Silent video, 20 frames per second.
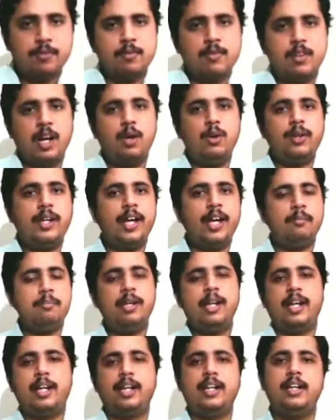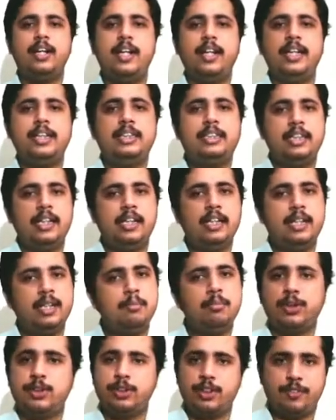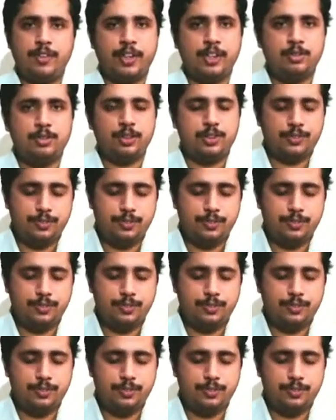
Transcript: How can be recognized in the books of accounts?